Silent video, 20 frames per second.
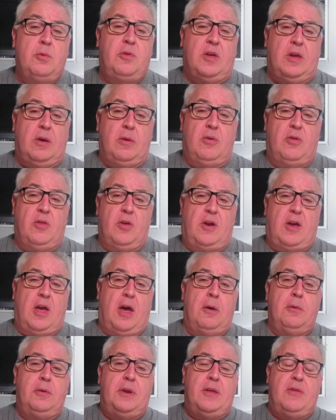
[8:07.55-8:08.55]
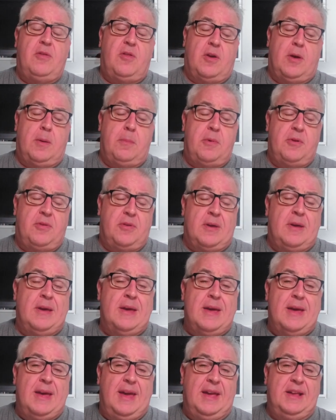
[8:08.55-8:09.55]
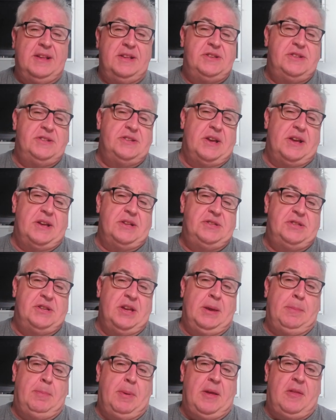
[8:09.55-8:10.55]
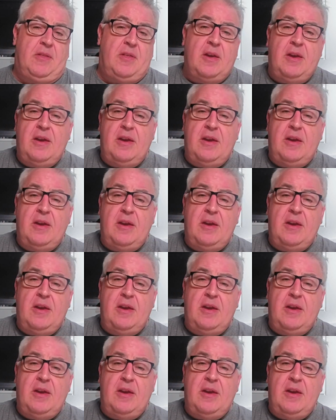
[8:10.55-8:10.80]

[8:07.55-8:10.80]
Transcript: to use the code interpreter in ChatGPT.